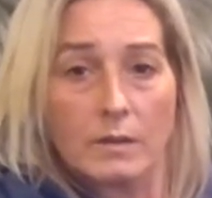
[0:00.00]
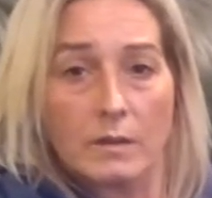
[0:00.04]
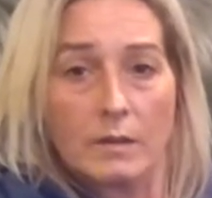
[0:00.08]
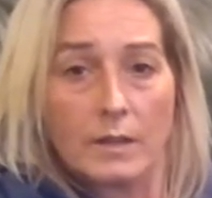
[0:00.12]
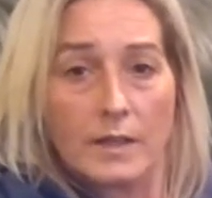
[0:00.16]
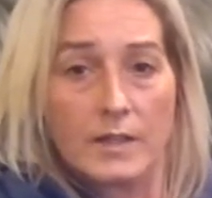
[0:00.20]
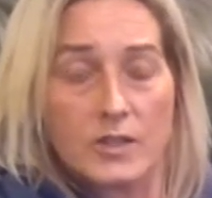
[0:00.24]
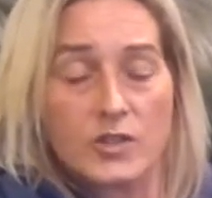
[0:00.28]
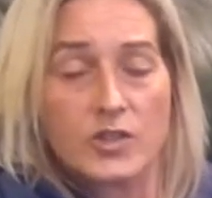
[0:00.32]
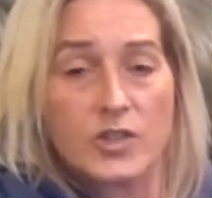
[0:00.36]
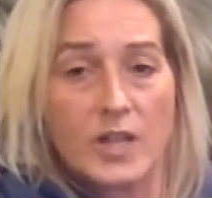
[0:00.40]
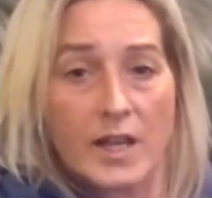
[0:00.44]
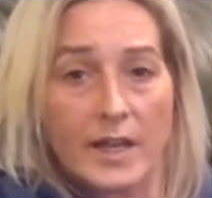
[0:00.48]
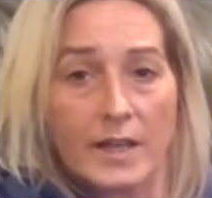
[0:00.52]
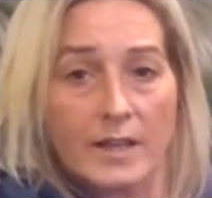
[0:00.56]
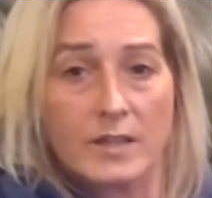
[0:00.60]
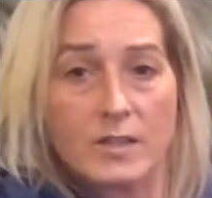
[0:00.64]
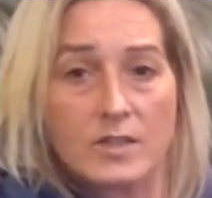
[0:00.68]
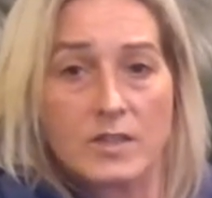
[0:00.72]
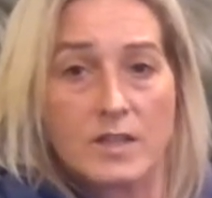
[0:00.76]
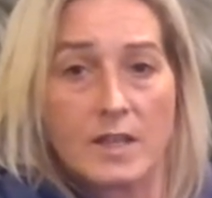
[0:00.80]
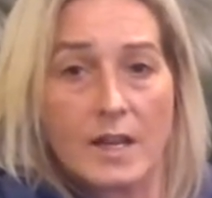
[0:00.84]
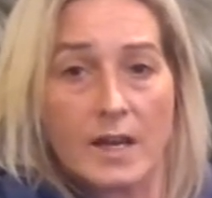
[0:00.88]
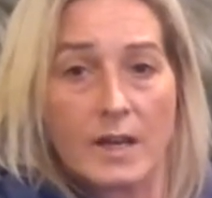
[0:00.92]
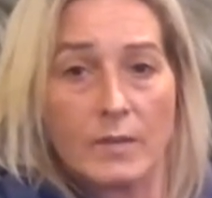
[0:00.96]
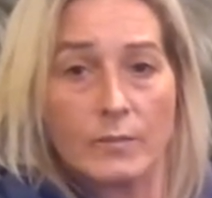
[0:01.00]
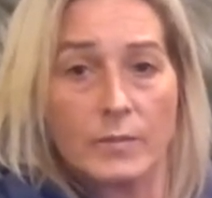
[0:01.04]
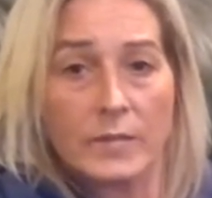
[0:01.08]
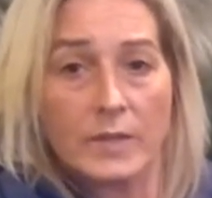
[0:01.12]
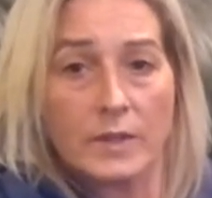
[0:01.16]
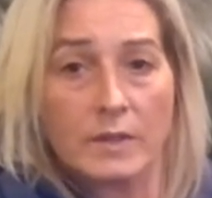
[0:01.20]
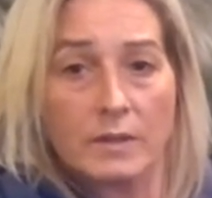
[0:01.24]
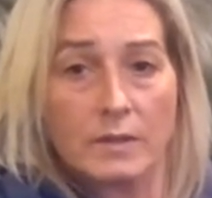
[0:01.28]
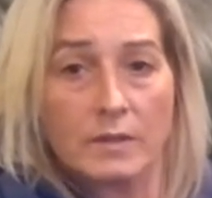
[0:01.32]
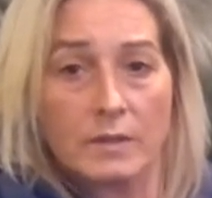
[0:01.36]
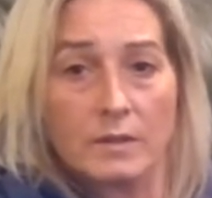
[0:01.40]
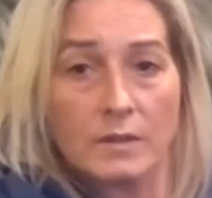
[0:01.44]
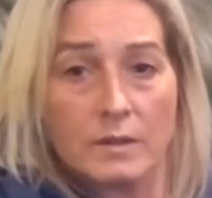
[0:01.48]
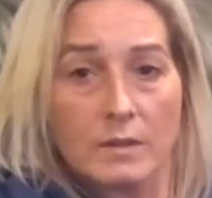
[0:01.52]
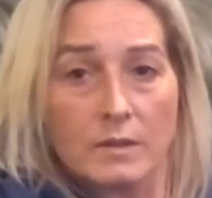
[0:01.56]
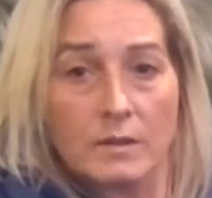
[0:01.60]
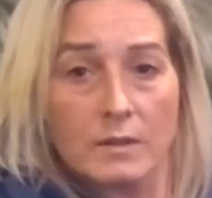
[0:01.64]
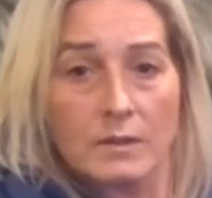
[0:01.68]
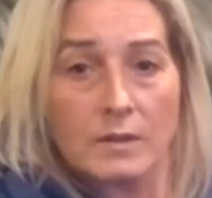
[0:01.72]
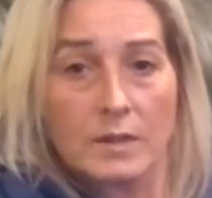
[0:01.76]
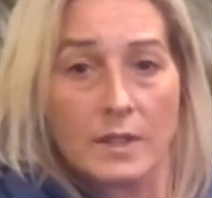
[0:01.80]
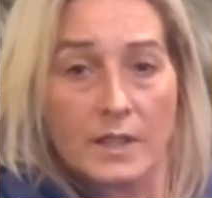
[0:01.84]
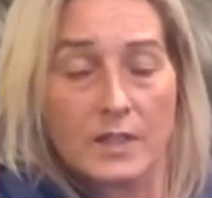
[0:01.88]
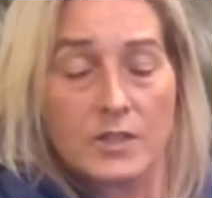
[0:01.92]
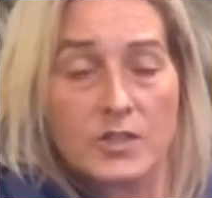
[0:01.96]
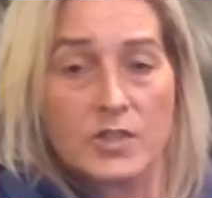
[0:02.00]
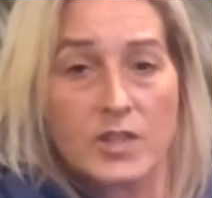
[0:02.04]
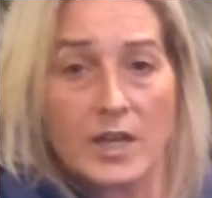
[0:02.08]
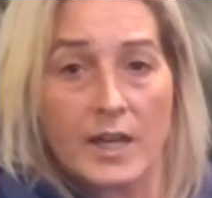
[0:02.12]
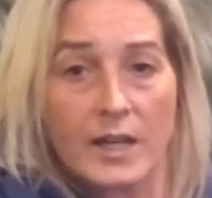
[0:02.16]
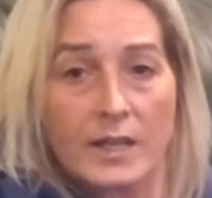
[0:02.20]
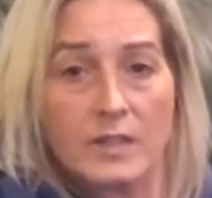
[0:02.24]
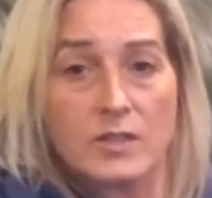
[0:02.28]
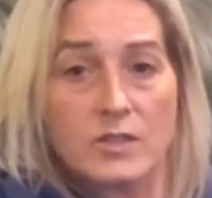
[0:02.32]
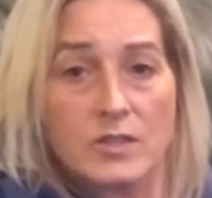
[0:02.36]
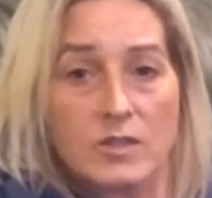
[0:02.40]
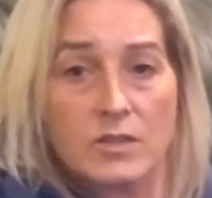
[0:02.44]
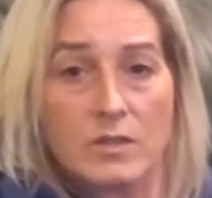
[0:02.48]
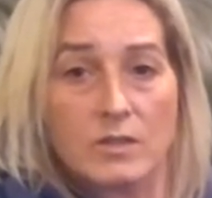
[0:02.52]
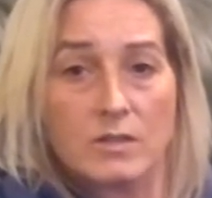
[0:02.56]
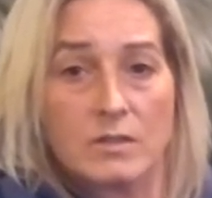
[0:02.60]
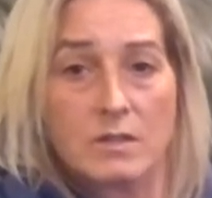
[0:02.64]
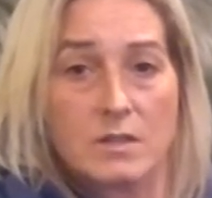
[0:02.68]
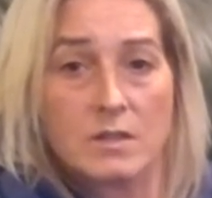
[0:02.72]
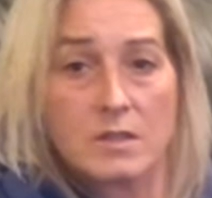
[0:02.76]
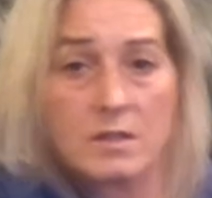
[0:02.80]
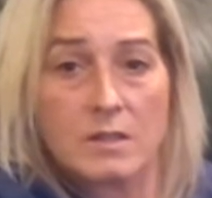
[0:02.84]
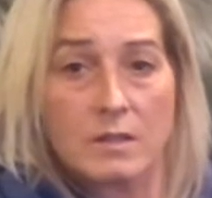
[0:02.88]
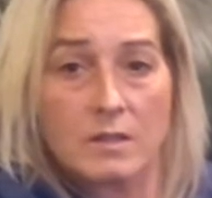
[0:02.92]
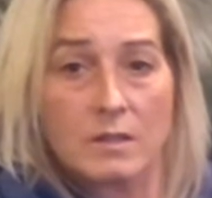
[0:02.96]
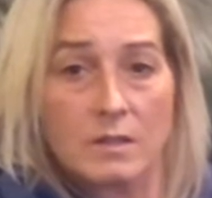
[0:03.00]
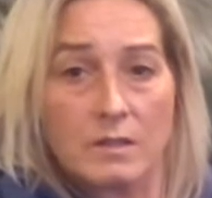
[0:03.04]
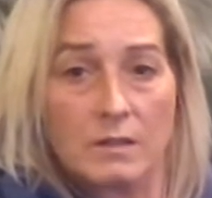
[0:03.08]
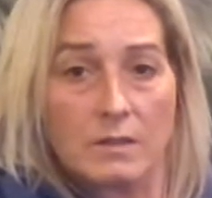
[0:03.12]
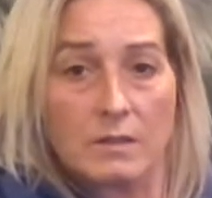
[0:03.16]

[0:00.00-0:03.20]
It's changed them. It's changed us.